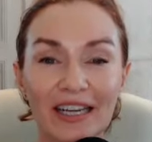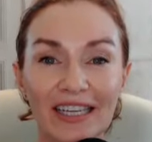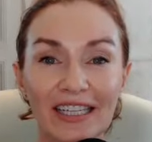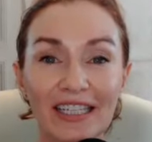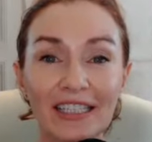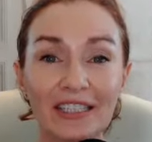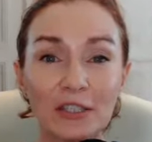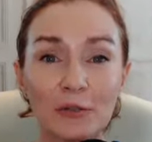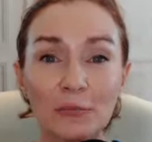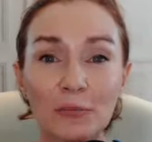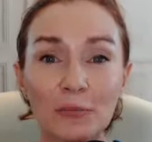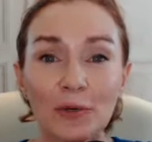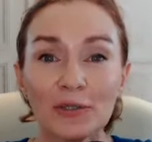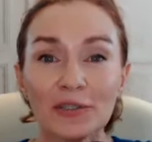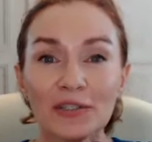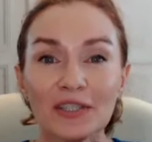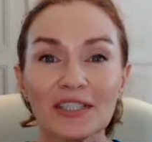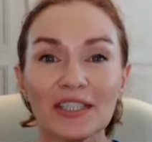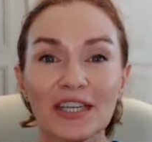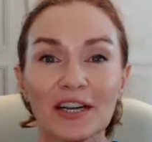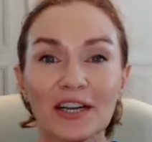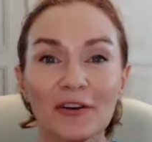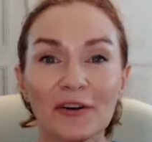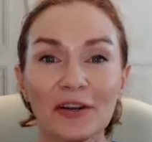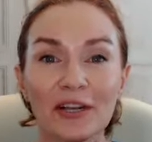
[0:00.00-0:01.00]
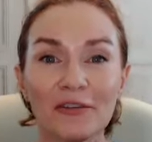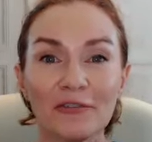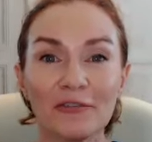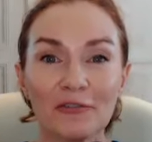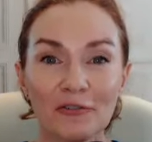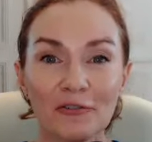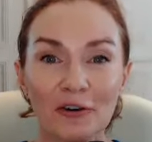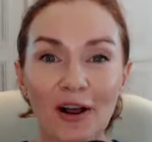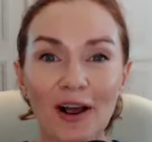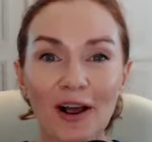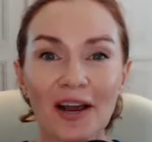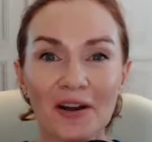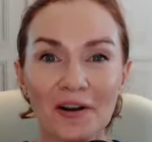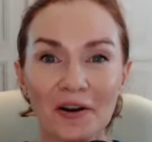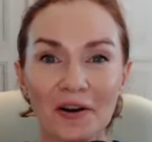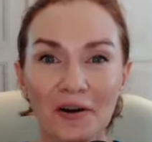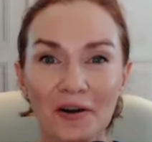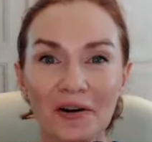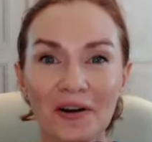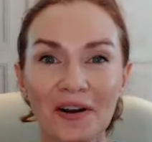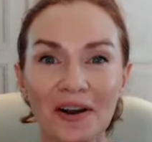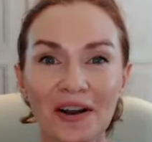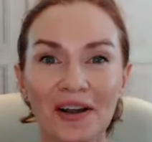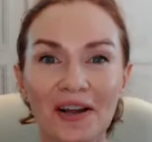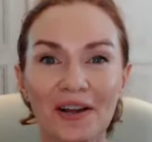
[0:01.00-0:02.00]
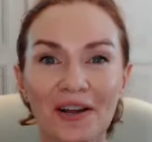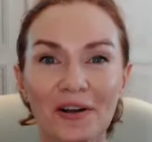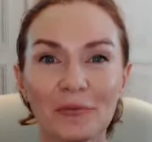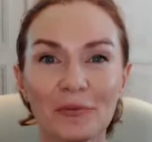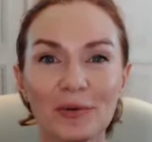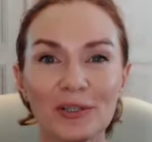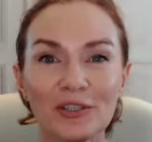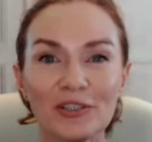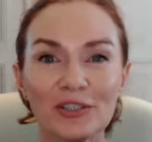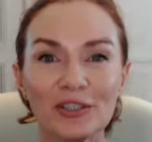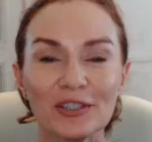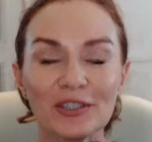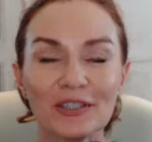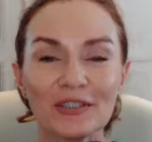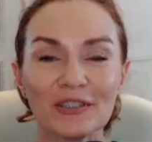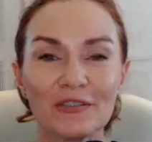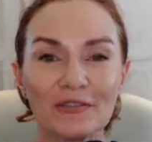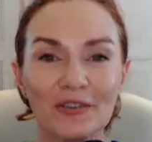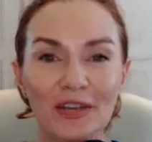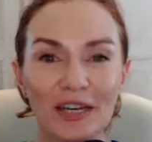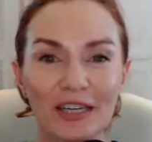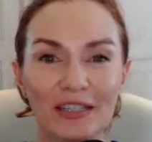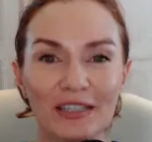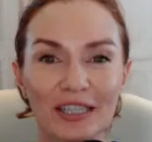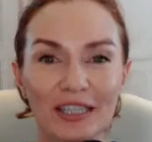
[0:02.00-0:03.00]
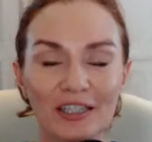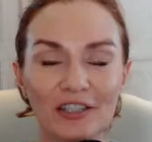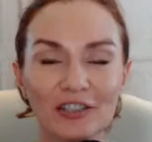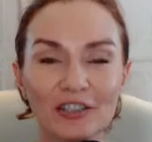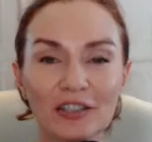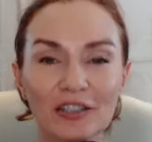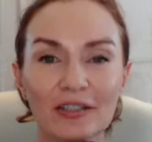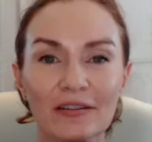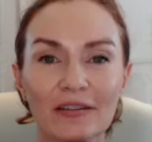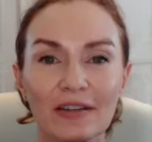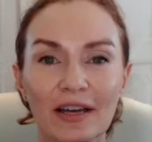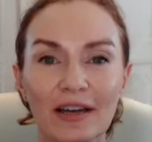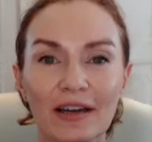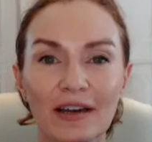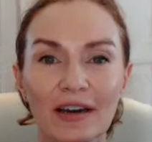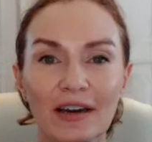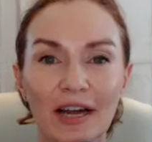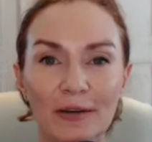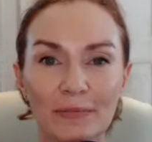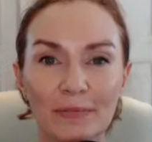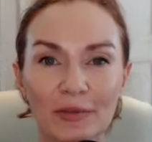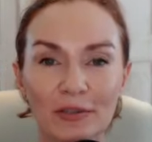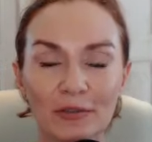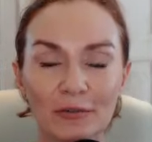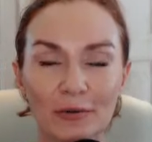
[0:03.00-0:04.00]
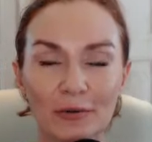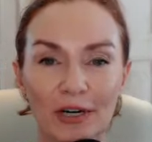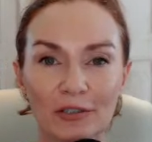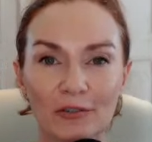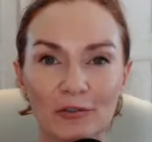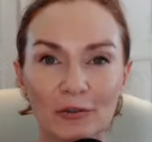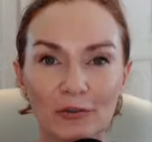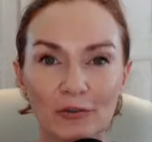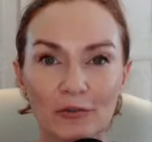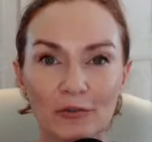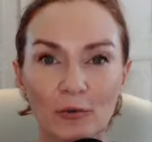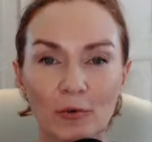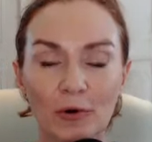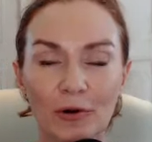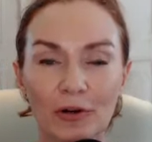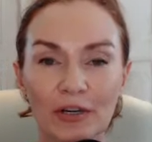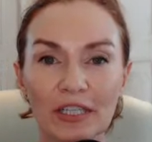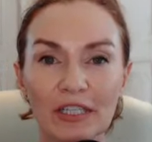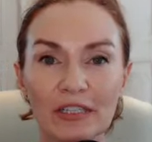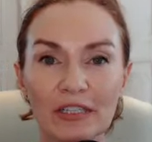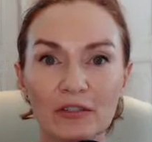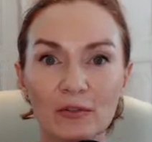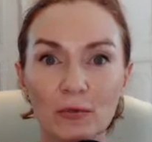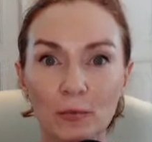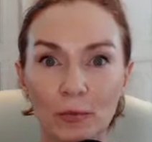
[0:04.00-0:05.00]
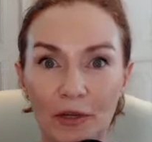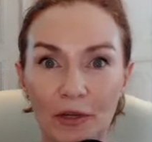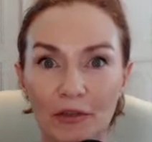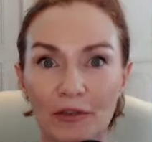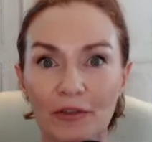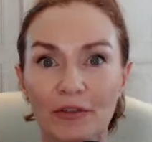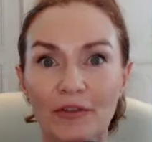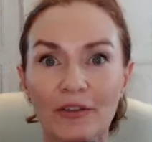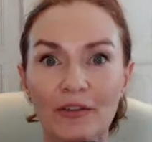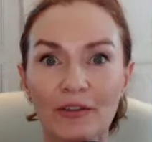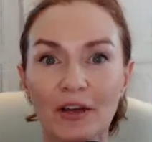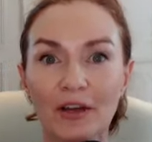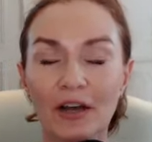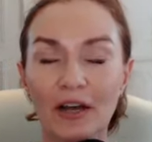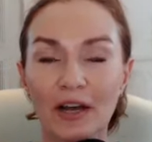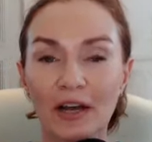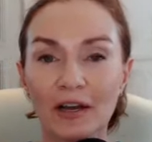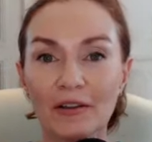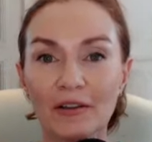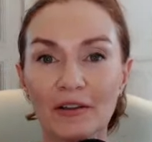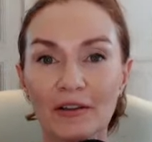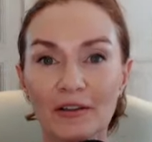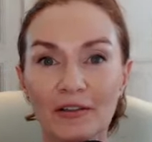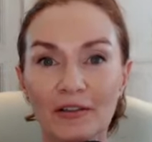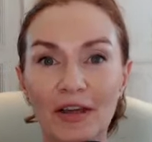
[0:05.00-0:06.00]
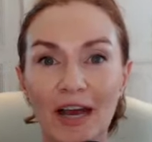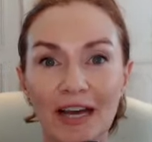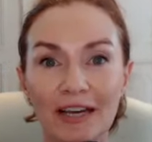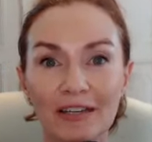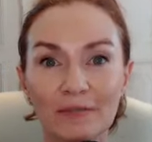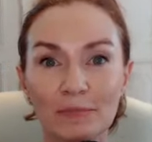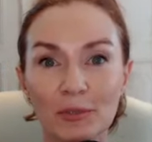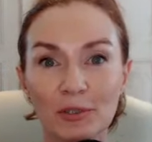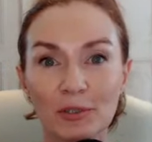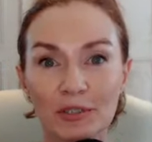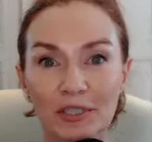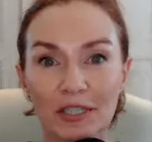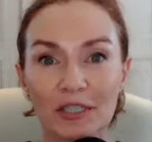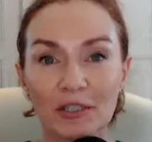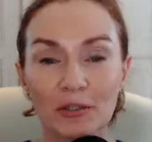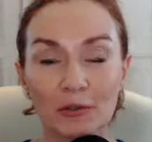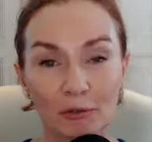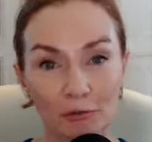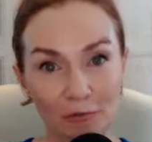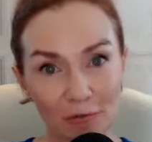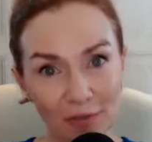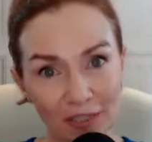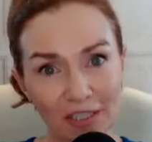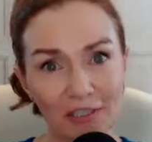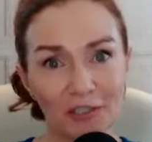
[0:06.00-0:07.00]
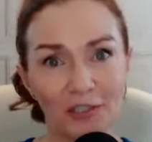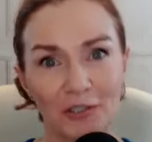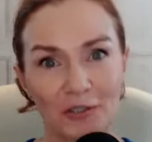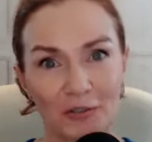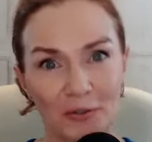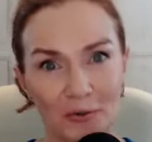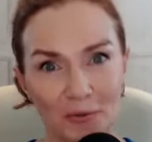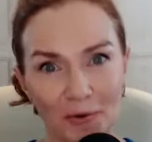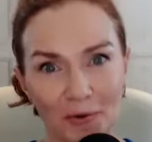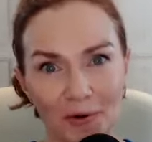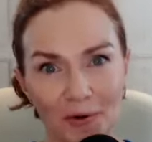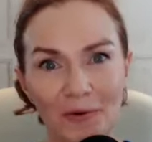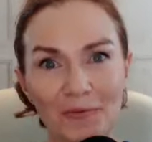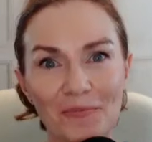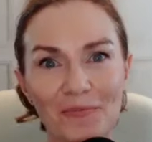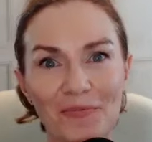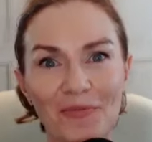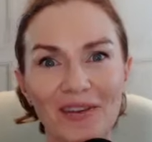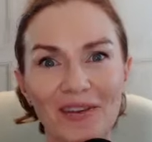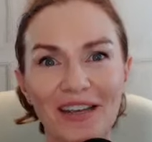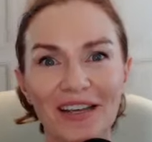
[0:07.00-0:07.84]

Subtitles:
He's a Mercedarian friar, which is the foundation that I'm the director for. He's with that particular religious order.